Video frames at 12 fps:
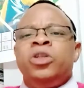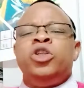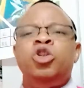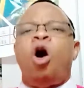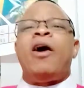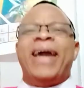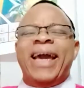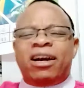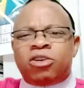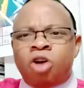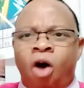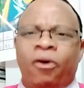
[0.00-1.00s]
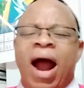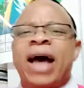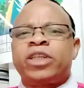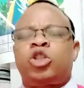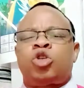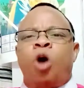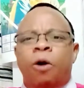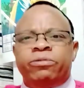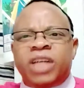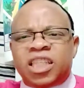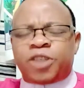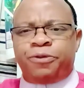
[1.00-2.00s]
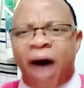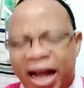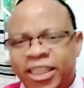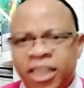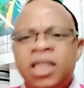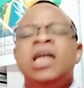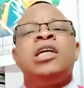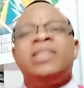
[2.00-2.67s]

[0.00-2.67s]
Your ignorance of this fact